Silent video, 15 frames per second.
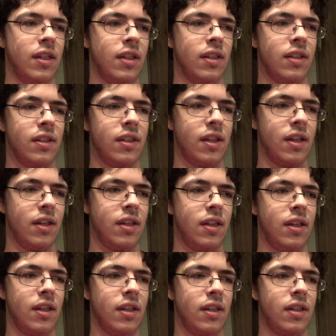instead you
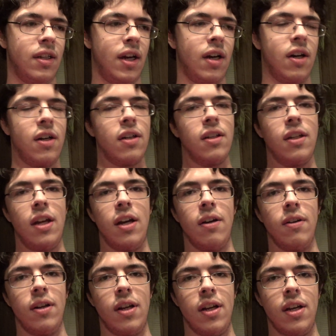get talked
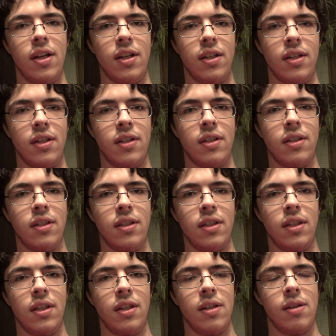down on
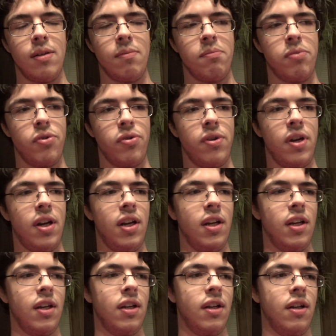and
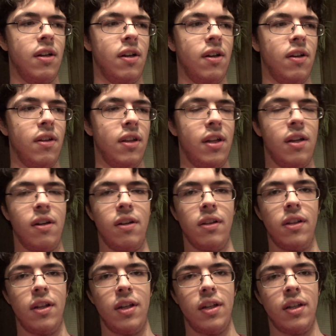berated and all that all
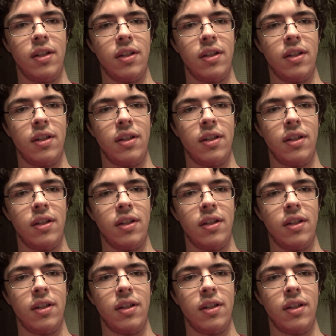day.